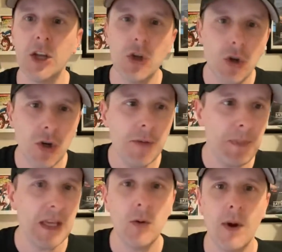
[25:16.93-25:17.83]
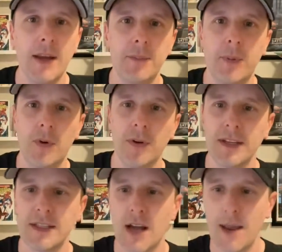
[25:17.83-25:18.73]
It could be quite
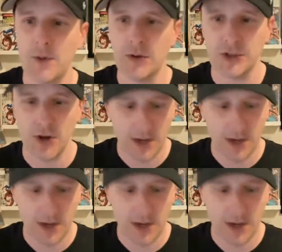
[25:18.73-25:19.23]
important as time goes